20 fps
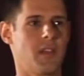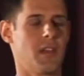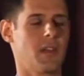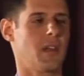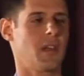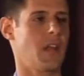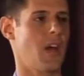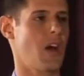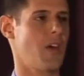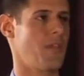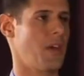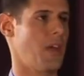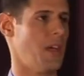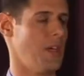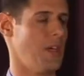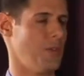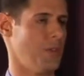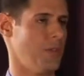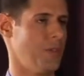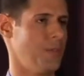and
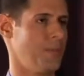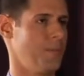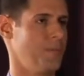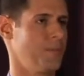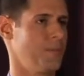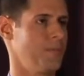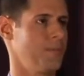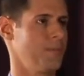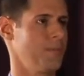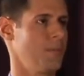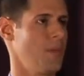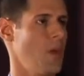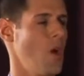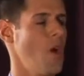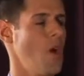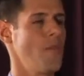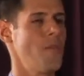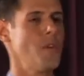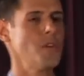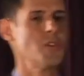clarifications.
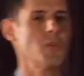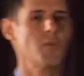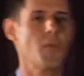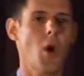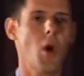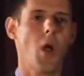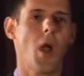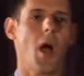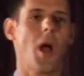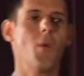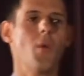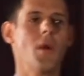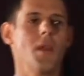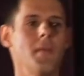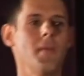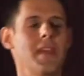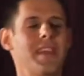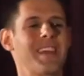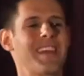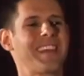First of all, I want
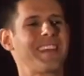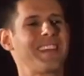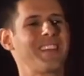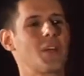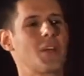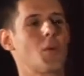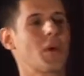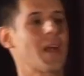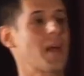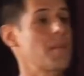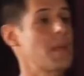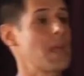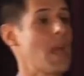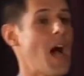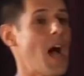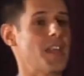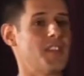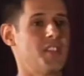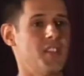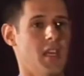to make it clear what I'm
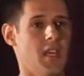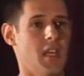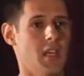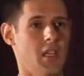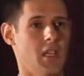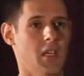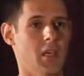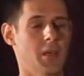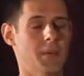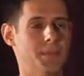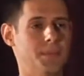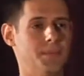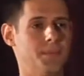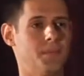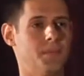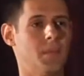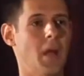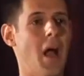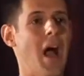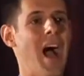not saying here.
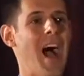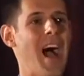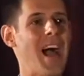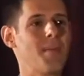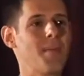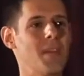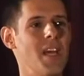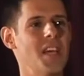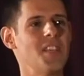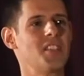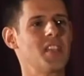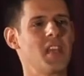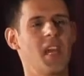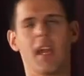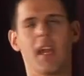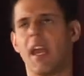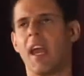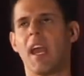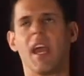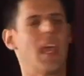I'm not
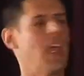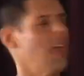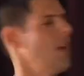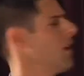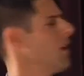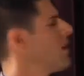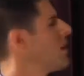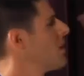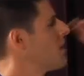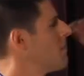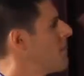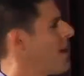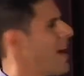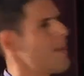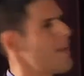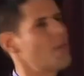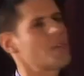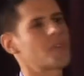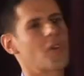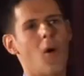saying, hey, the
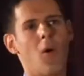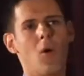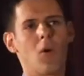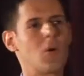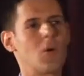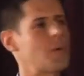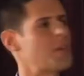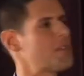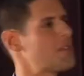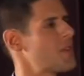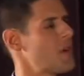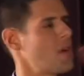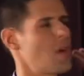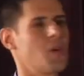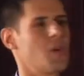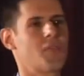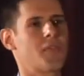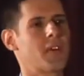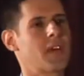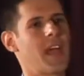Bible's old,
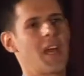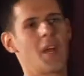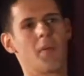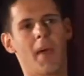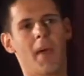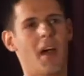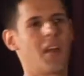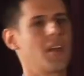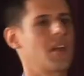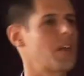so forget about